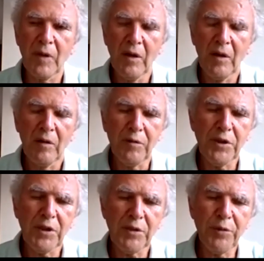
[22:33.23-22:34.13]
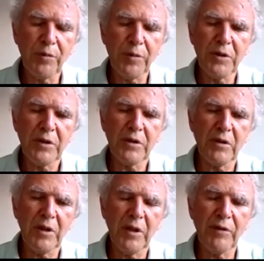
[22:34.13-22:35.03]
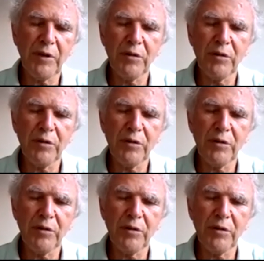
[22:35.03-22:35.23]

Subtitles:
For this purpose, every